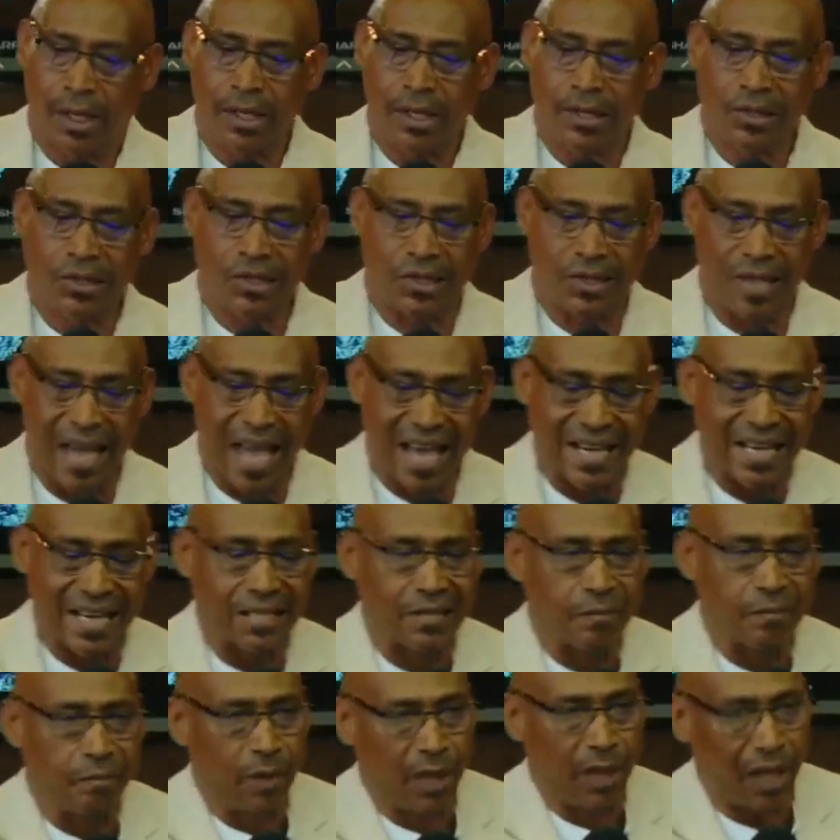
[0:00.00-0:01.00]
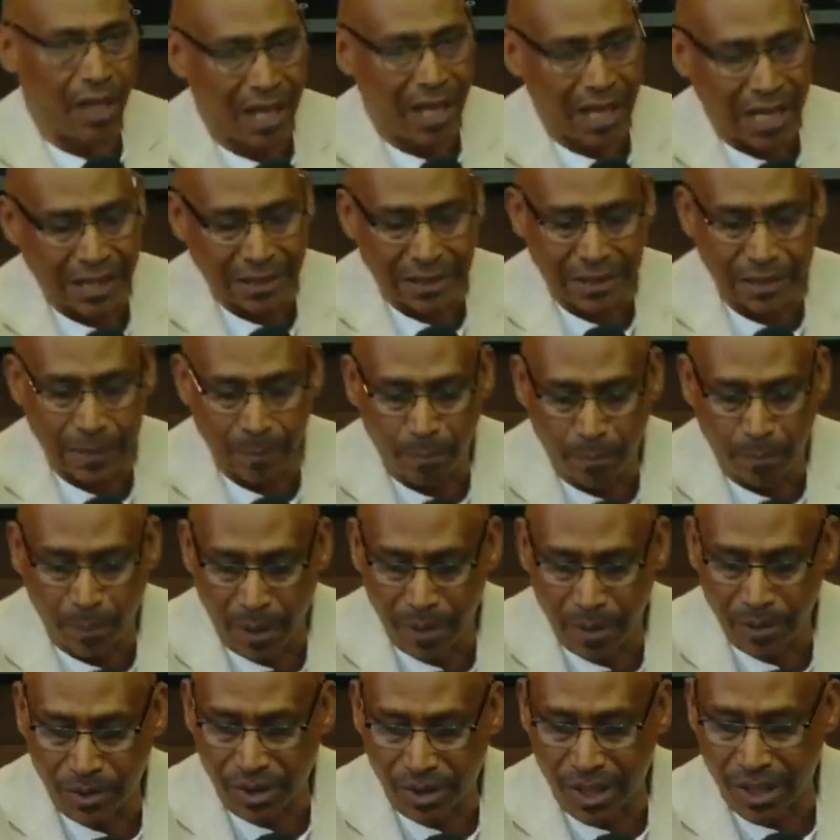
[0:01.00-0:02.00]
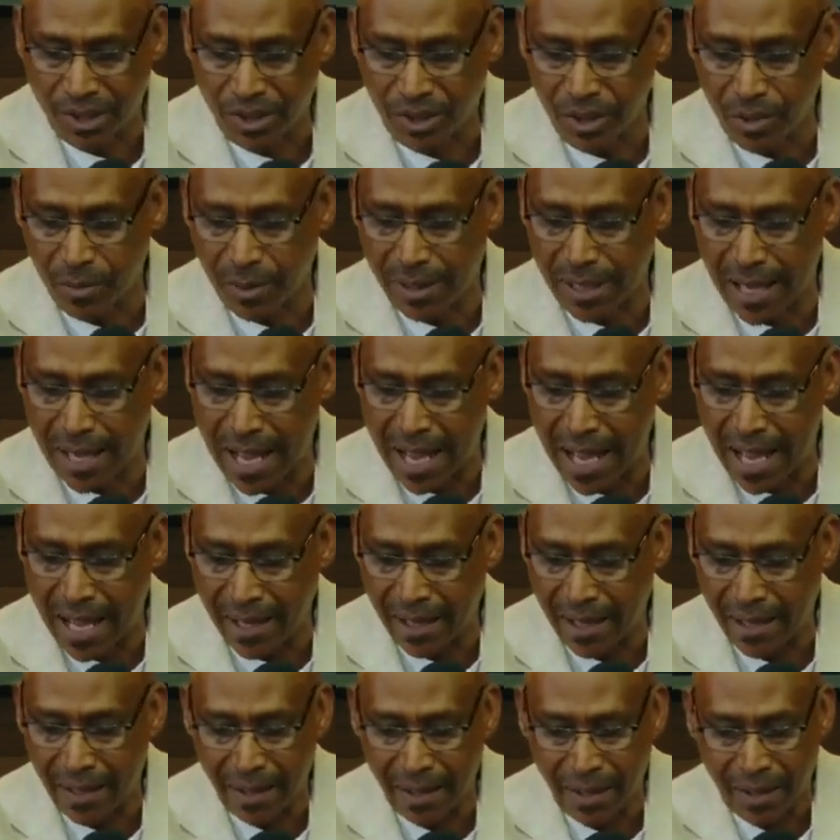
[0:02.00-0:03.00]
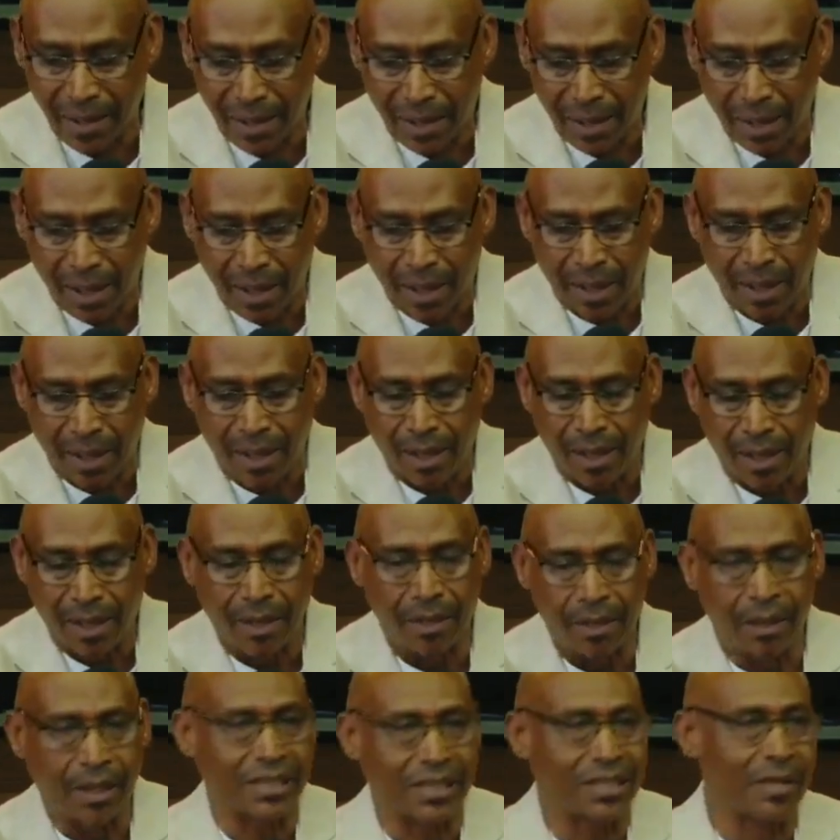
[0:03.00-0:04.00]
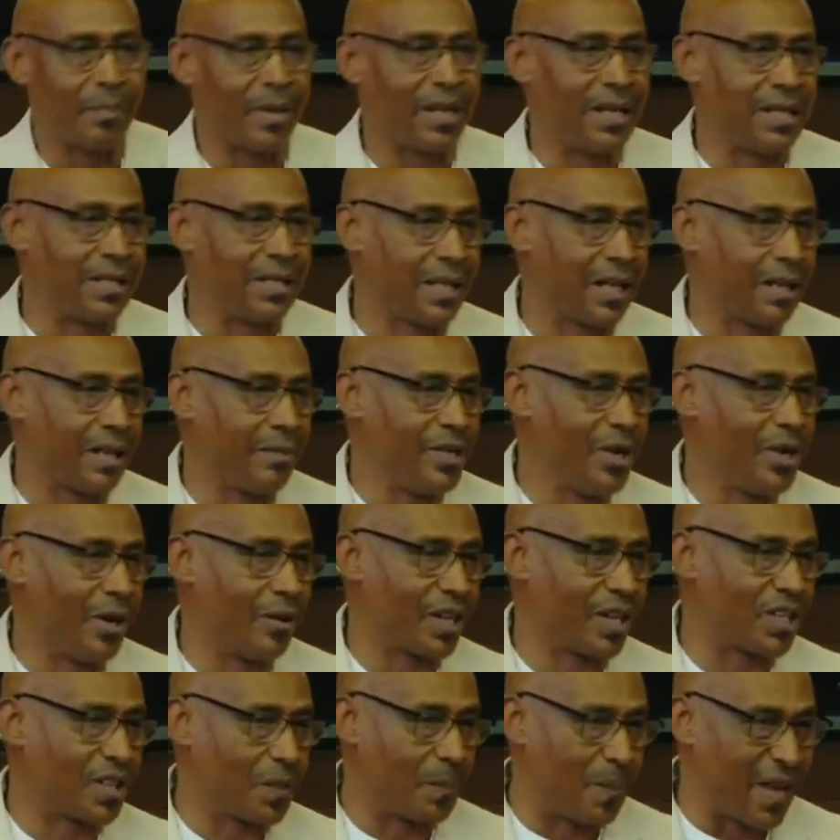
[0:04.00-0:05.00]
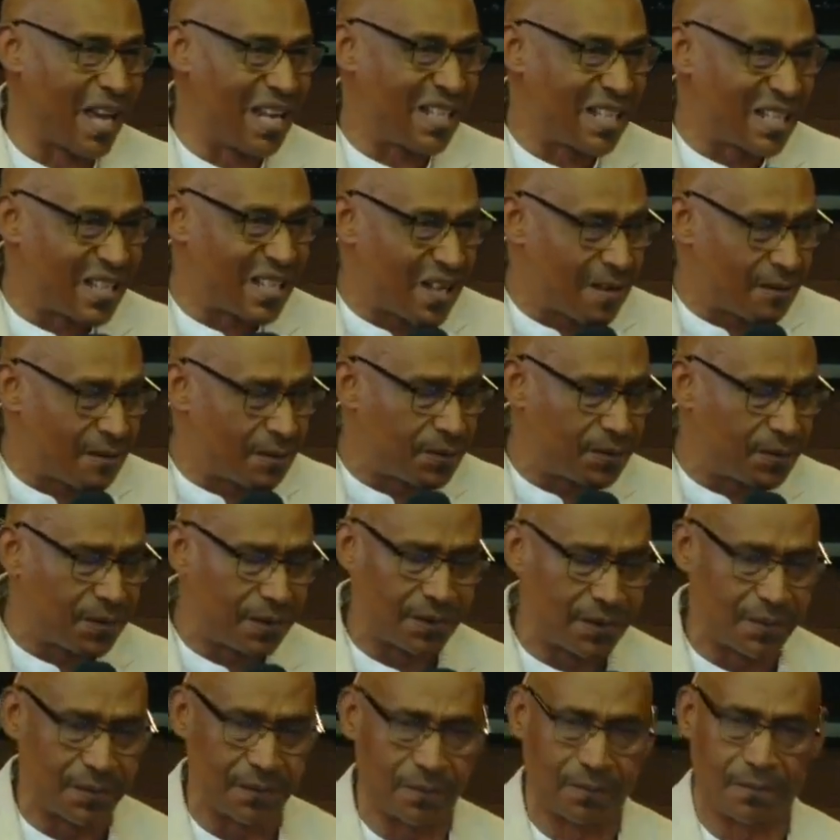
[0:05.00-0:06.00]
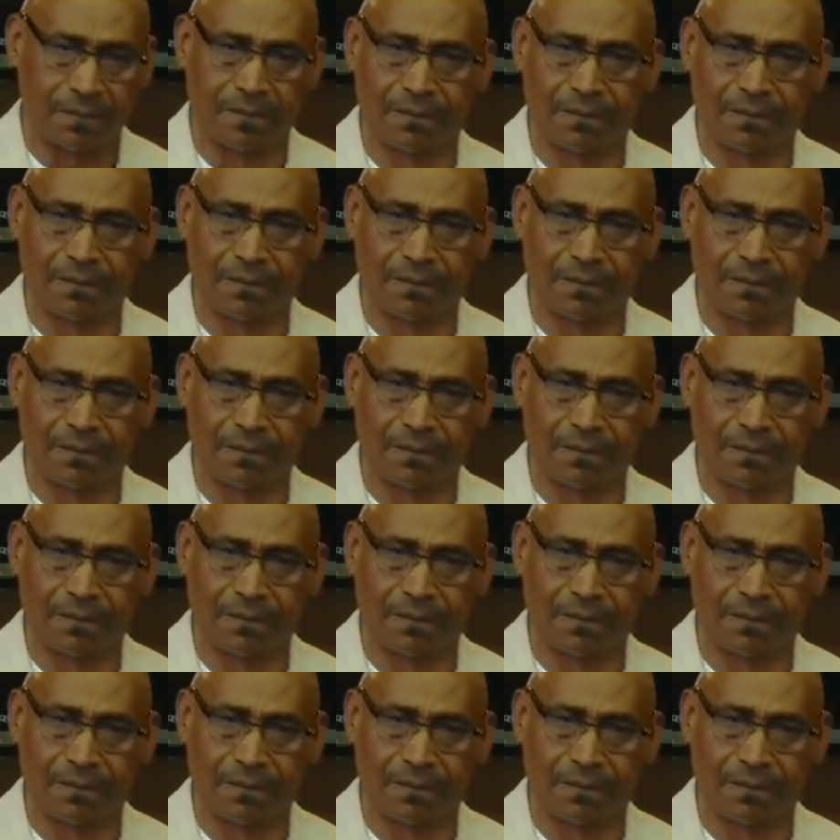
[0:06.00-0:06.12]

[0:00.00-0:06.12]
He shed his blood to purchase you and I. Look at somebody and tell them, you're expensive.